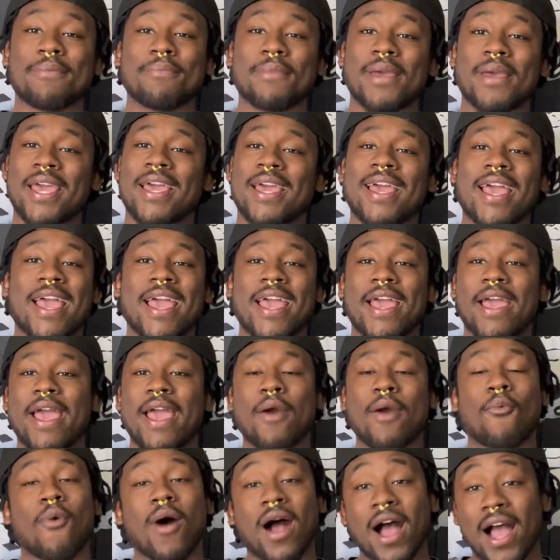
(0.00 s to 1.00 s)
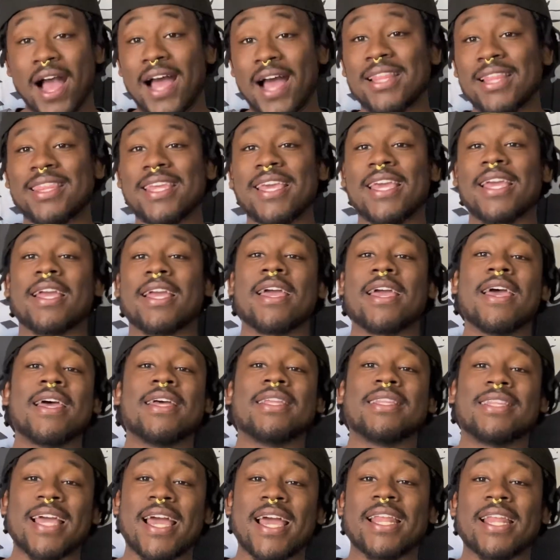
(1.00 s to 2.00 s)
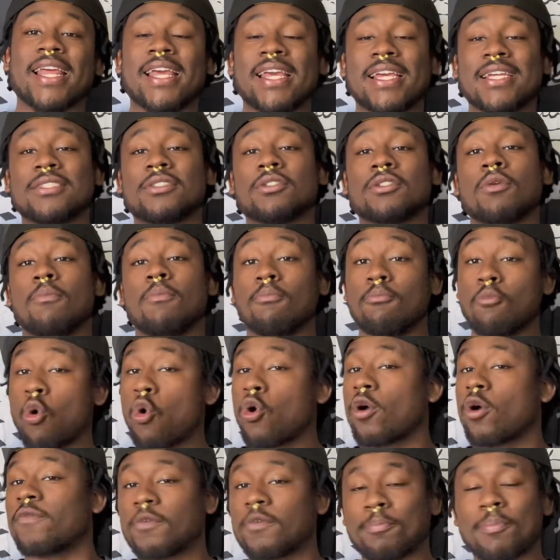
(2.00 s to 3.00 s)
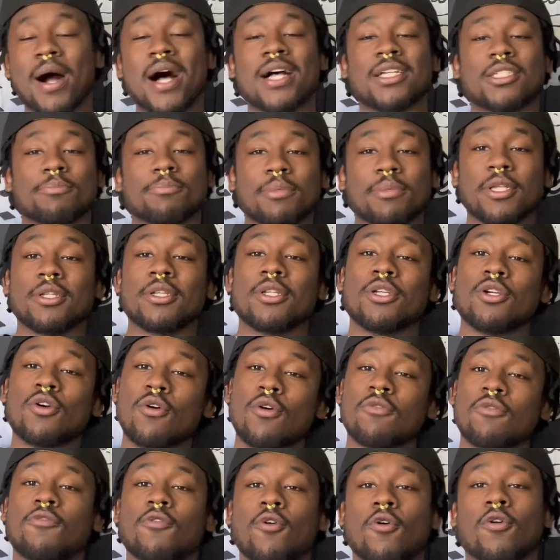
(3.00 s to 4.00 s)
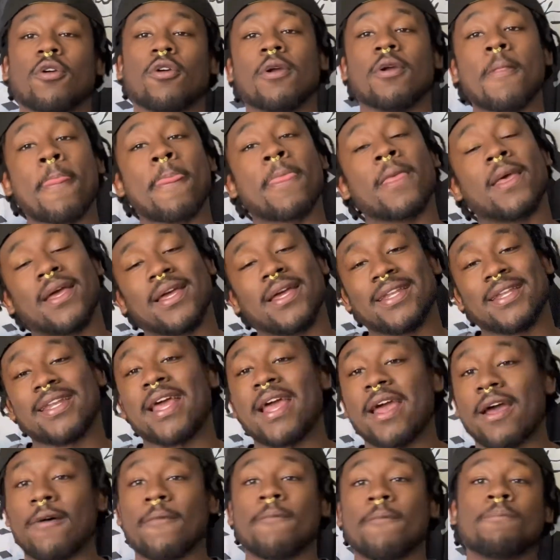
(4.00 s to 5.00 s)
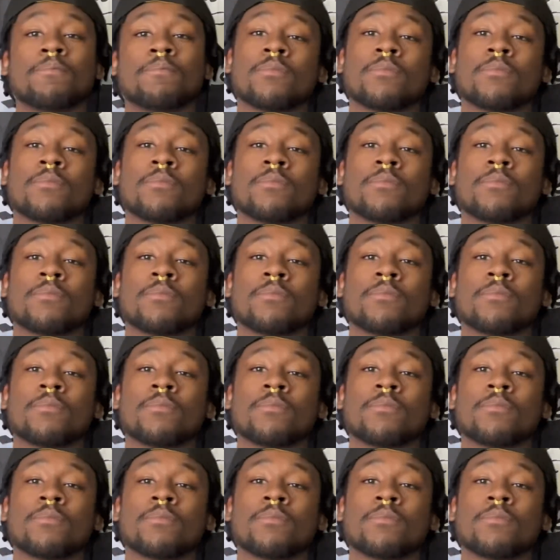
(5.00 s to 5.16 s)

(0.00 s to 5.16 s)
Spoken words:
man, and why I think that is more of a possibility going forward. Now,